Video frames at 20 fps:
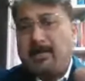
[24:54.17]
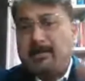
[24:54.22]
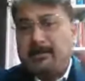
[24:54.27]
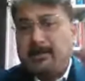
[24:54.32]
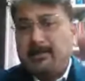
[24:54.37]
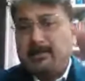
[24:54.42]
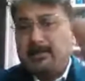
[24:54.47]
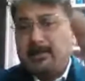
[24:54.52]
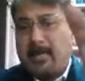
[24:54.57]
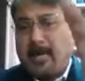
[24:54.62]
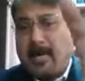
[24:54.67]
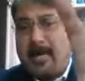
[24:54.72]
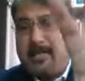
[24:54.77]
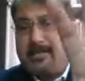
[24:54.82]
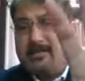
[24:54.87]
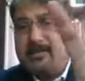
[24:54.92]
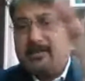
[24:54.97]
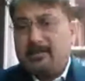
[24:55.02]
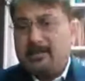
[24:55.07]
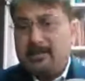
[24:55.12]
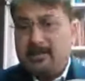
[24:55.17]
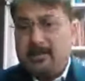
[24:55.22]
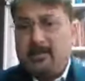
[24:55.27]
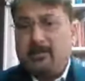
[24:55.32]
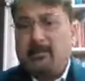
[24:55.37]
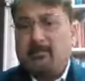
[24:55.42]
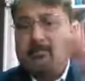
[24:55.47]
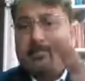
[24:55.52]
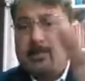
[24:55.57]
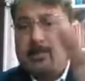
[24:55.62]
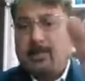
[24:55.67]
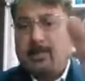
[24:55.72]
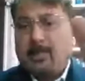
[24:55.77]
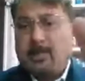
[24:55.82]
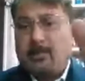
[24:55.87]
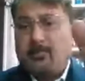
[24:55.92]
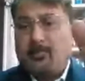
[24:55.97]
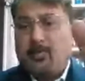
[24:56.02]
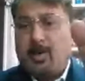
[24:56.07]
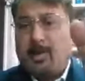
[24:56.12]
and there is a ICT
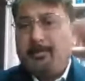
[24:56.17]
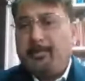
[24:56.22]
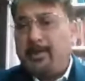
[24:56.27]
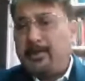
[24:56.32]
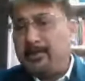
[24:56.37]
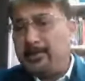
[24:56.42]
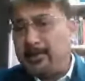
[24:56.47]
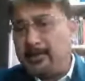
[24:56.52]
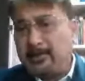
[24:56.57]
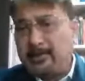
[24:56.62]
environment.